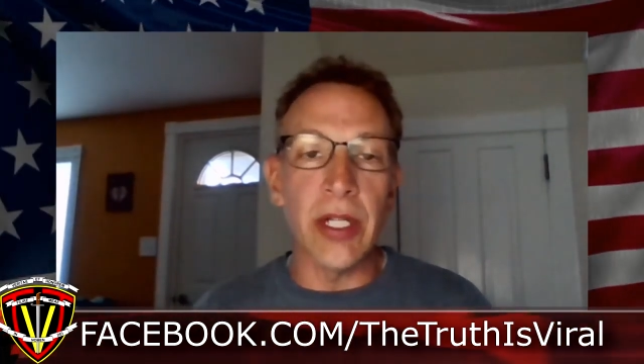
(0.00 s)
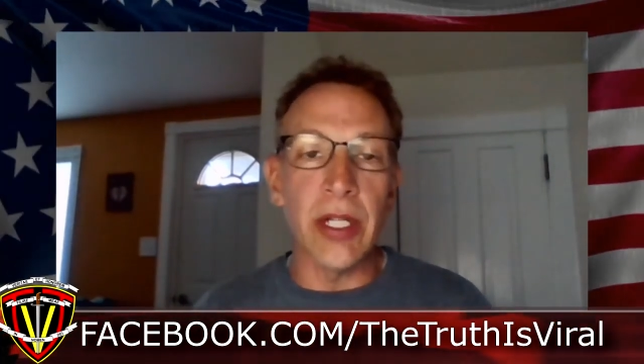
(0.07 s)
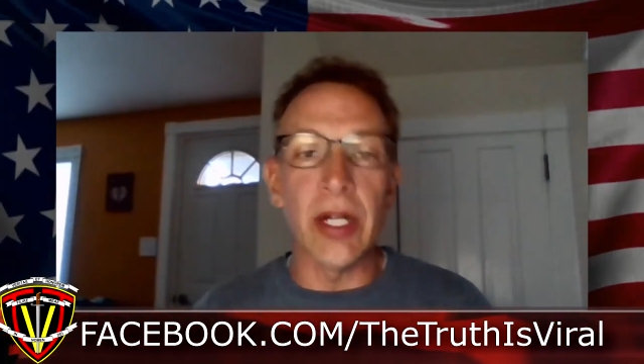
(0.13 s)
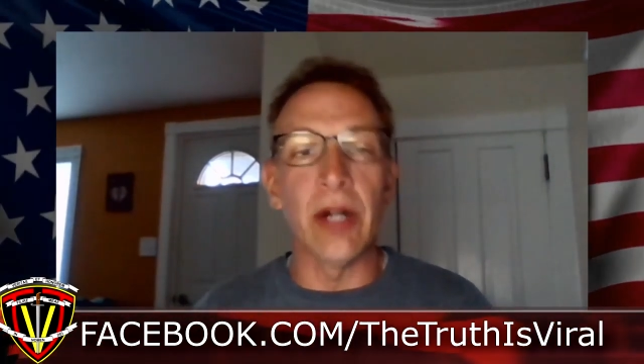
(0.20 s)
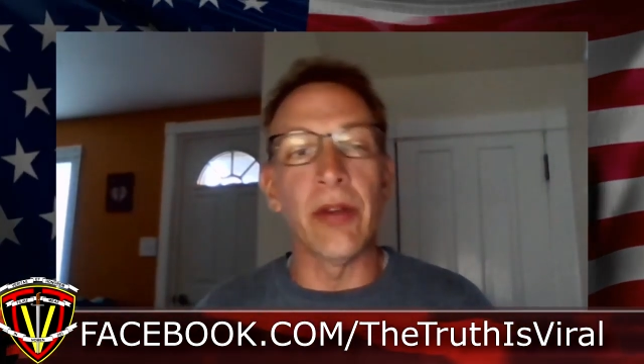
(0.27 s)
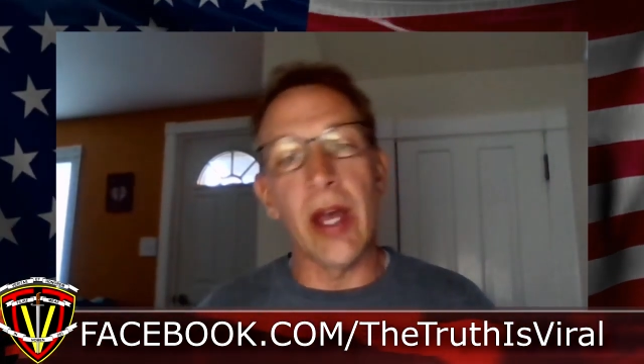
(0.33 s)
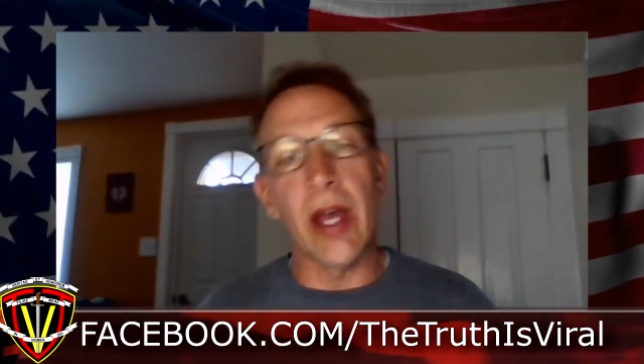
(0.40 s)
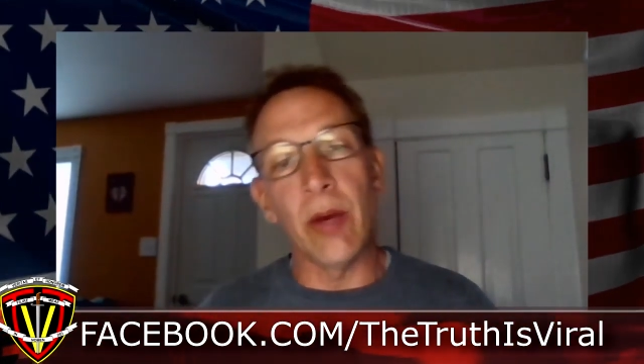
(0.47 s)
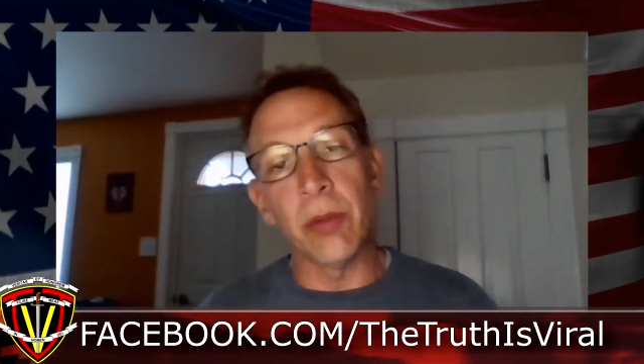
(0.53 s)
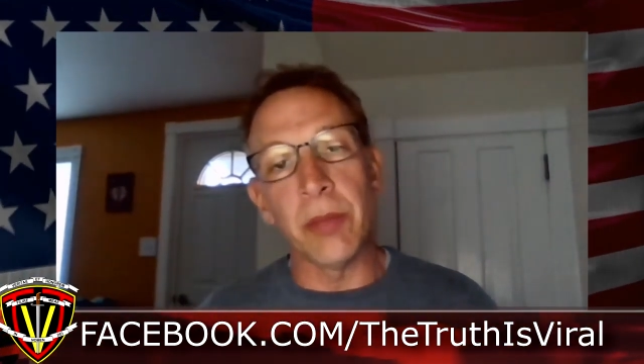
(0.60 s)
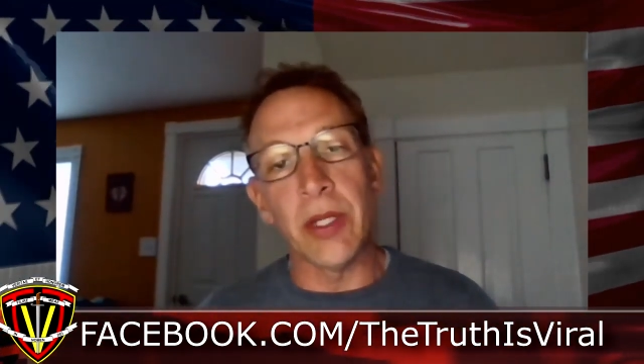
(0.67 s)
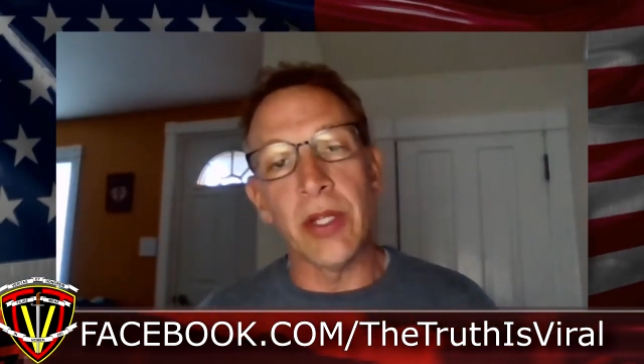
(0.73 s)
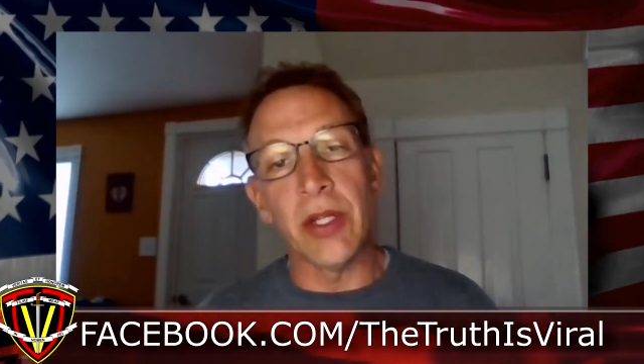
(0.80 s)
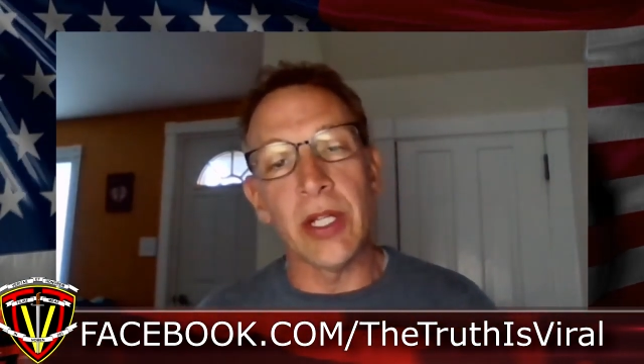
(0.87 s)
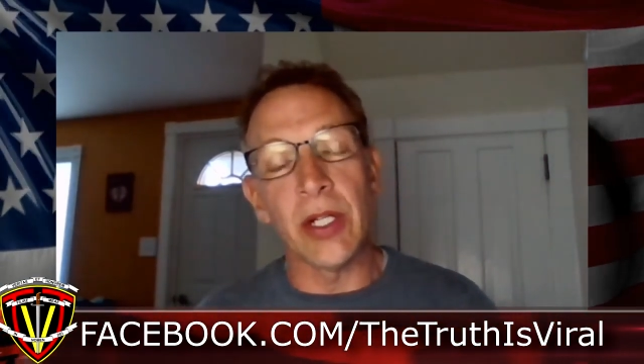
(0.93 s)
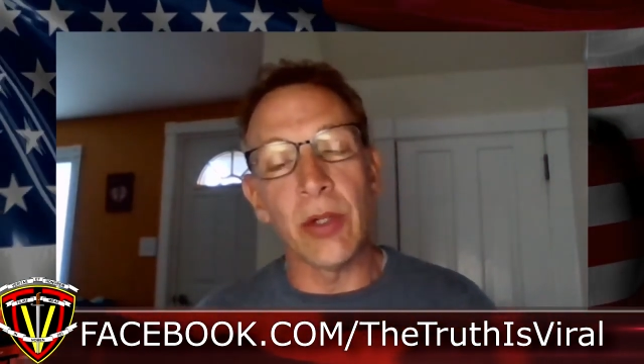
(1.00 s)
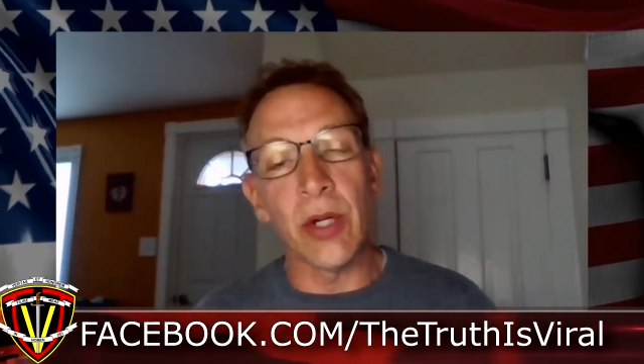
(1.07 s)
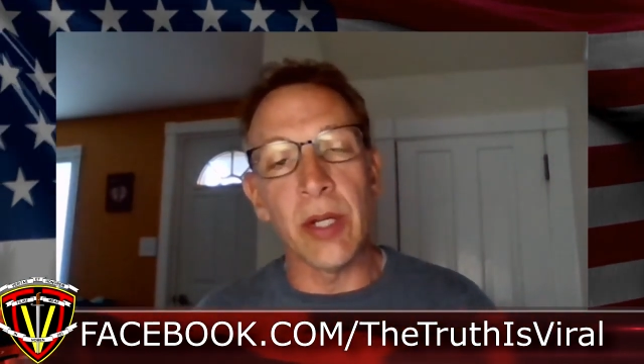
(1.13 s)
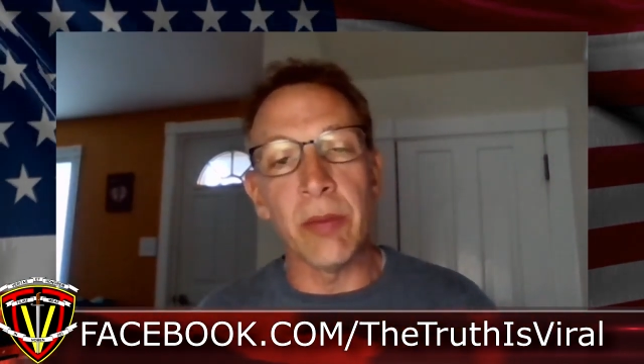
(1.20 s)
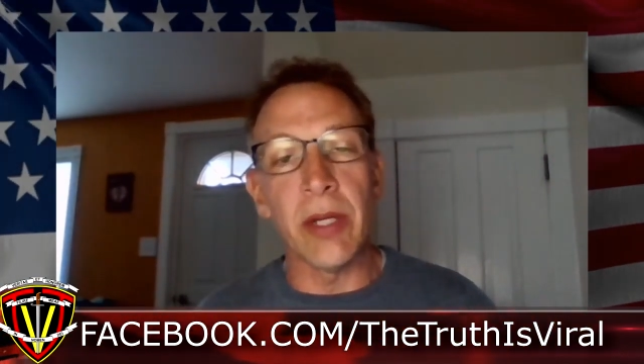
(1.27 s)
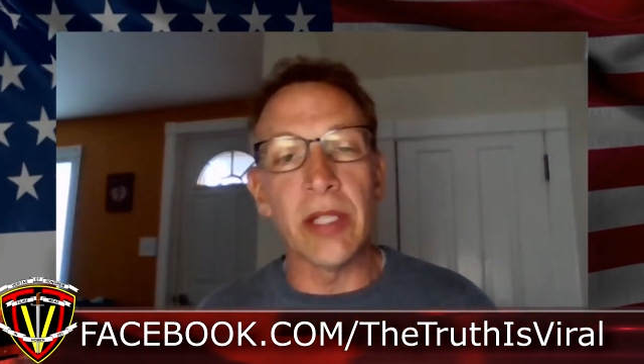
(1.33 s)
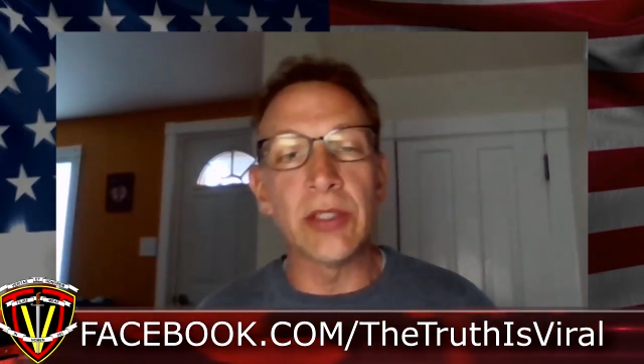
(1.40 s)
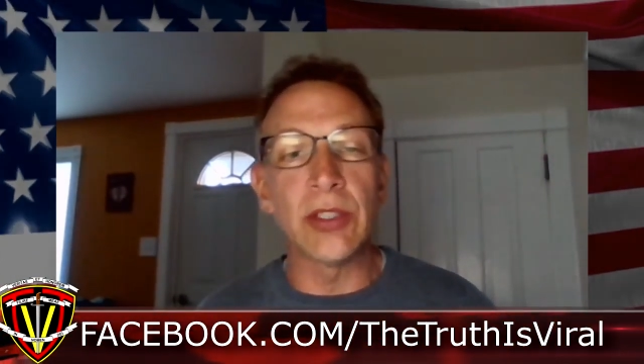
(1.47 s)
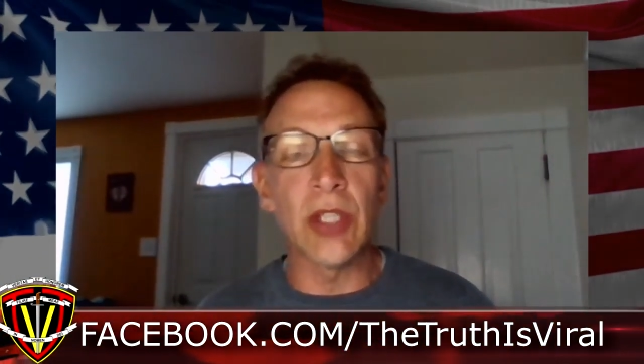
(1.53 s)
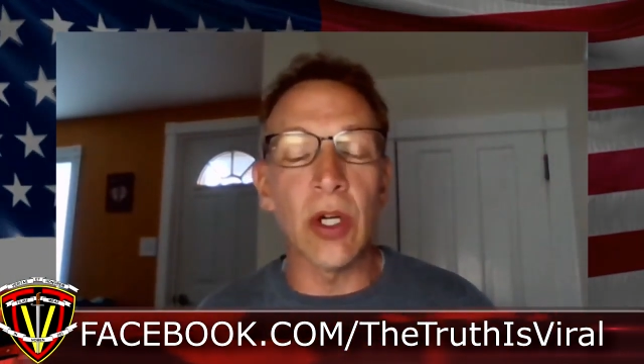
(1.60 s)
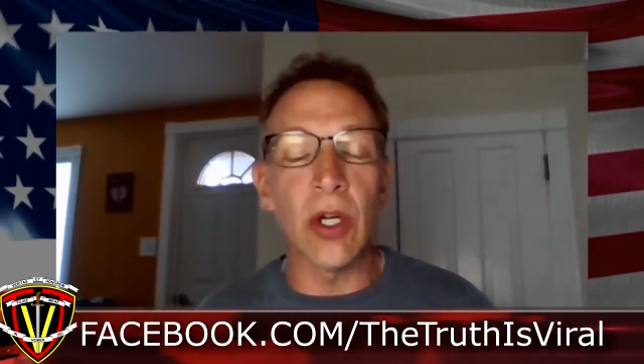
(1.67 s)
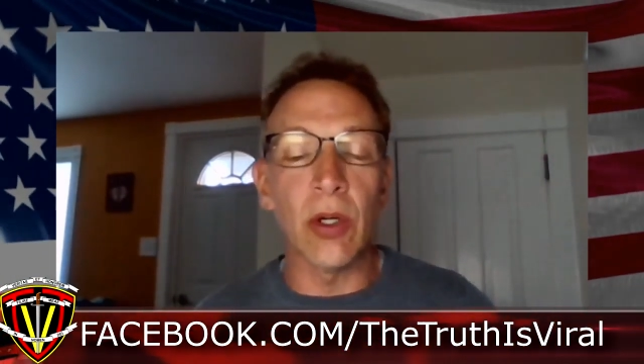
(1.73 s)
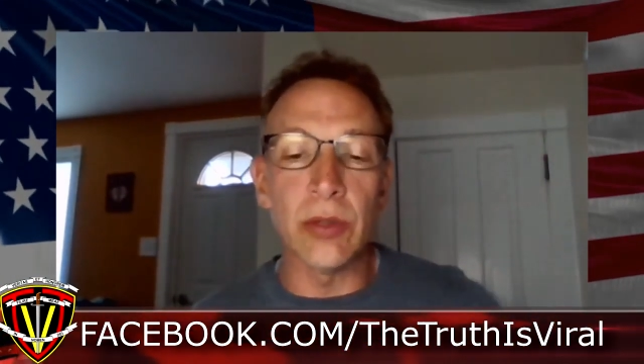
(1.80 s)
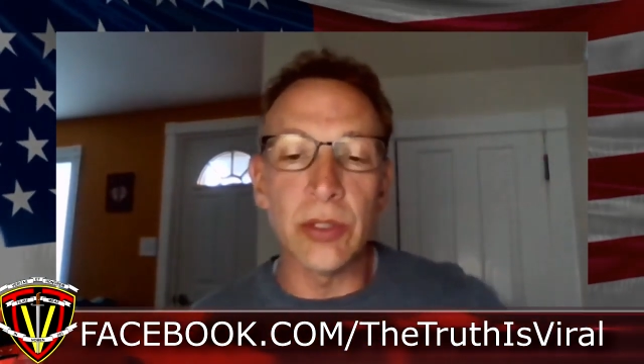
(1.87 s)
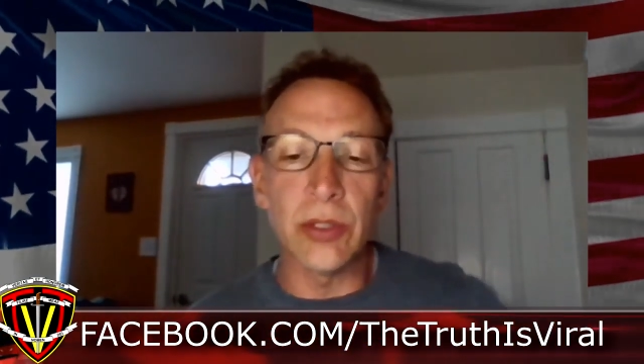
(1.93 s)
year that would be the agreement
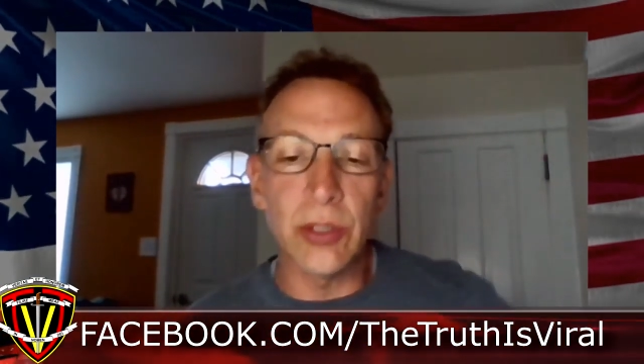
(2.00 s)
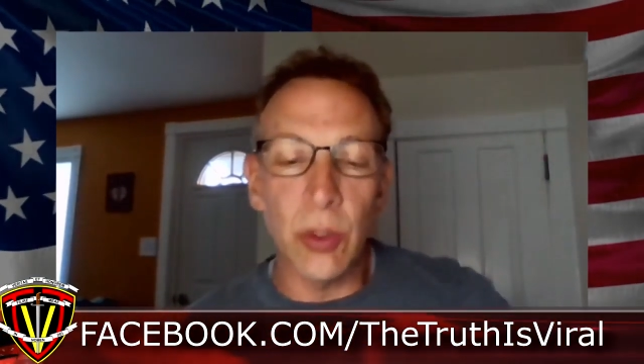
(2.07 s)
so